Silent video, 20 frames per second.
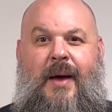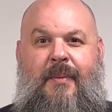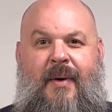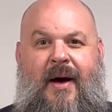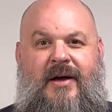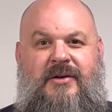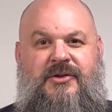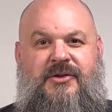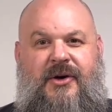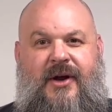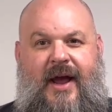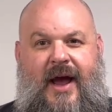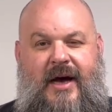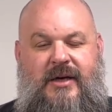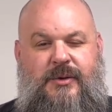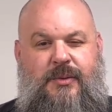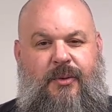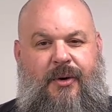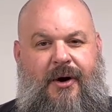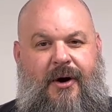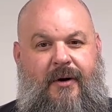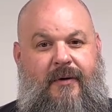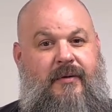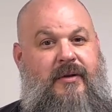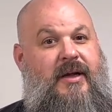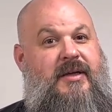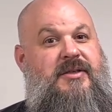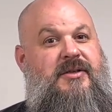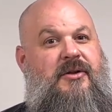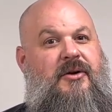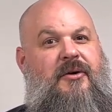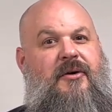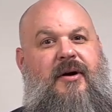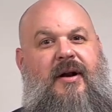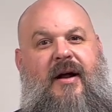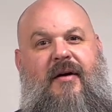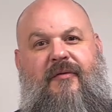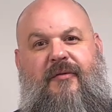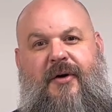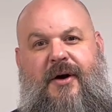Pastor Casper here. Let's learn
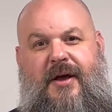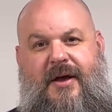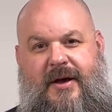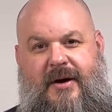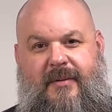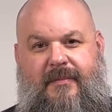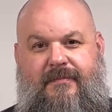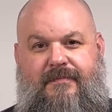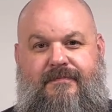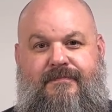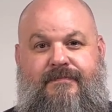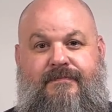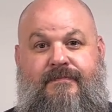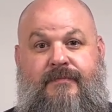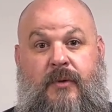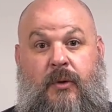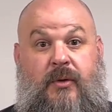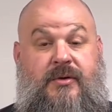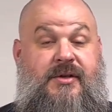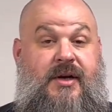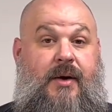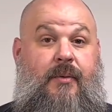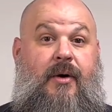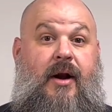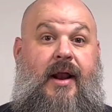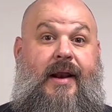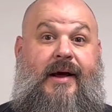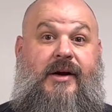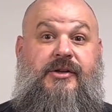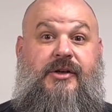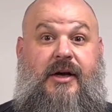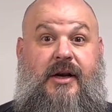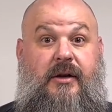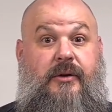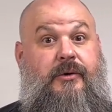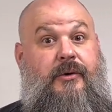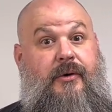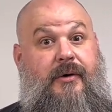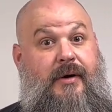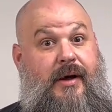every hymn. Well, today we're not actually going to
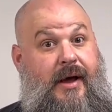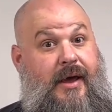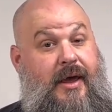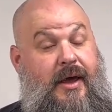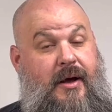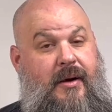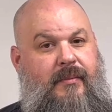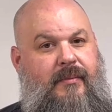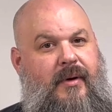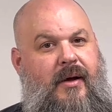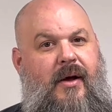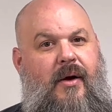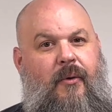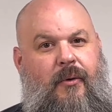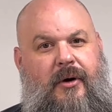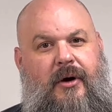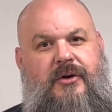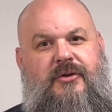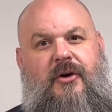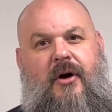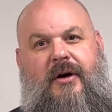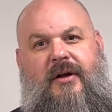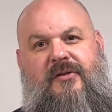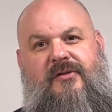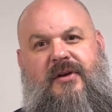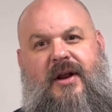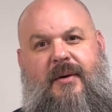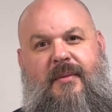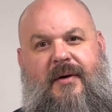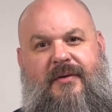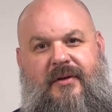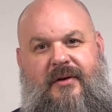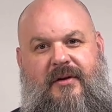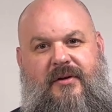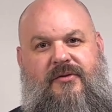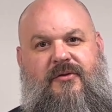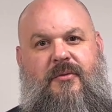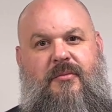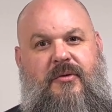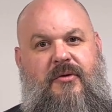learn a hymn. We're going to talk instead about the
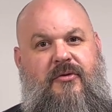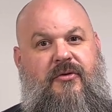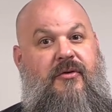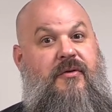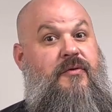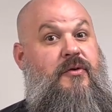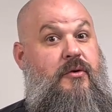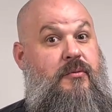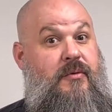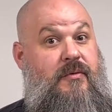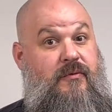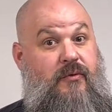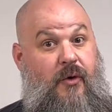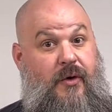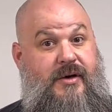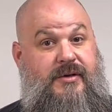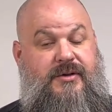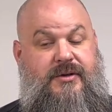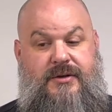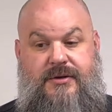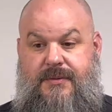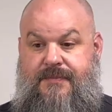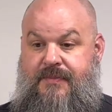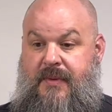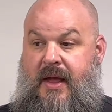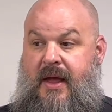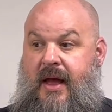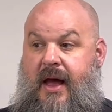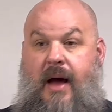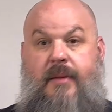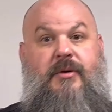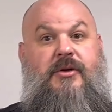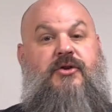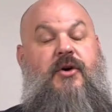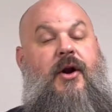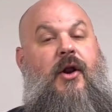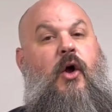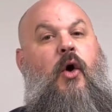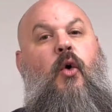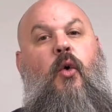distribution of human voices. I'm going to try
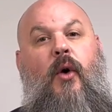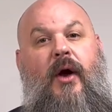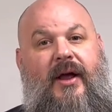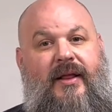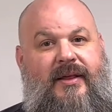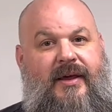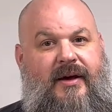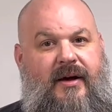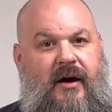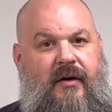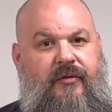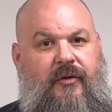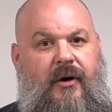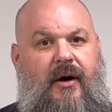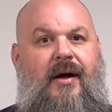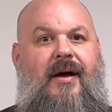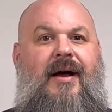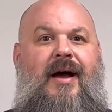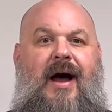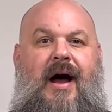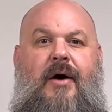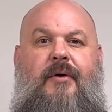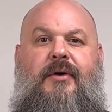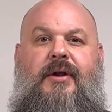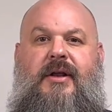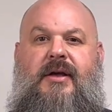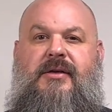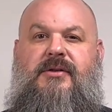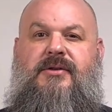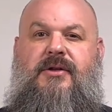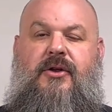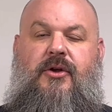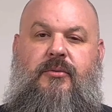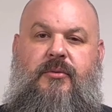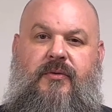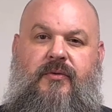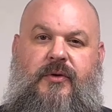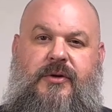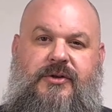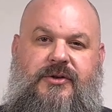to quickly cover how it is that
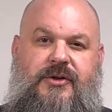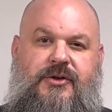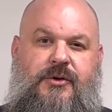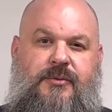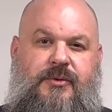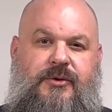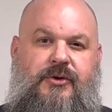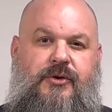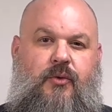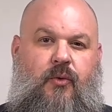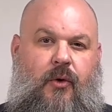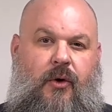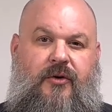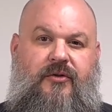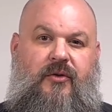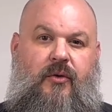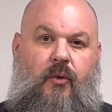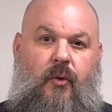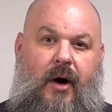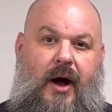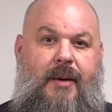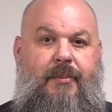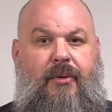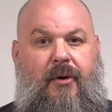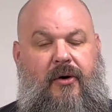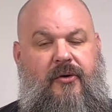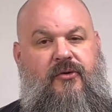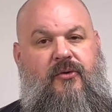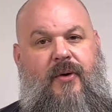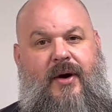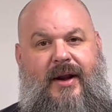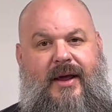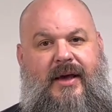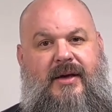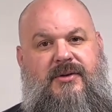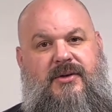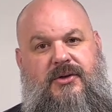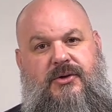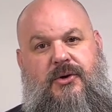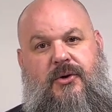human voice distribution works and why parts writing
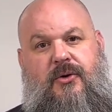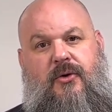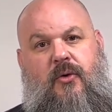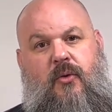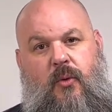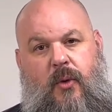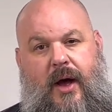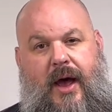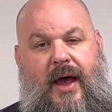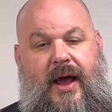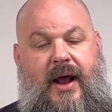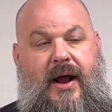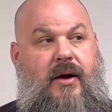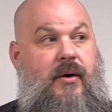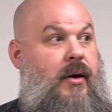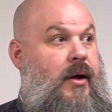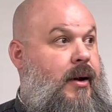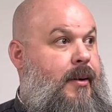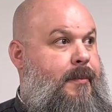is a certain way, and